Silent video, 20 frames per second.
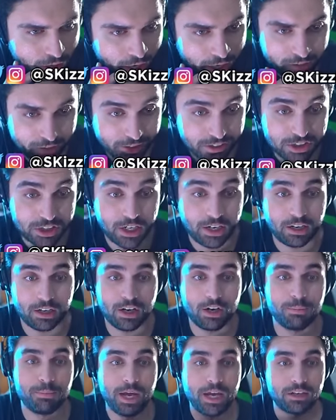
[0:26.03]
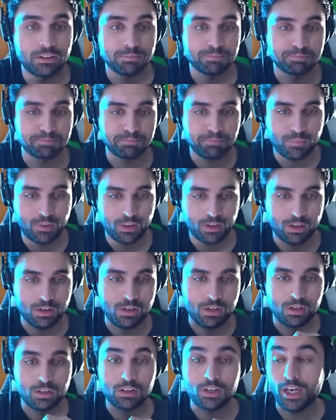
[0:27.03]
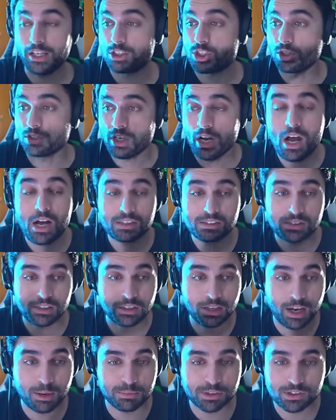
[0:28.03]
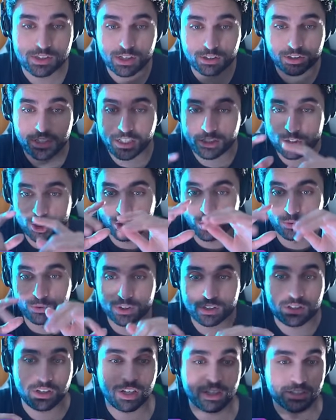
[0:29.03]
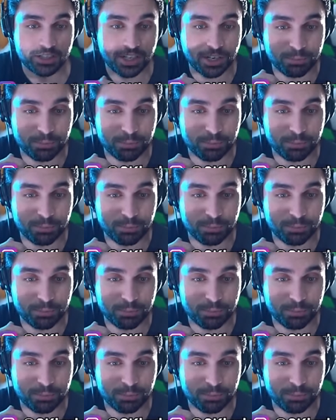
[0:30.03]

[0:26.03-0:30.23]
Alright let's check it out man. Get your toxic gamers out, get your overclock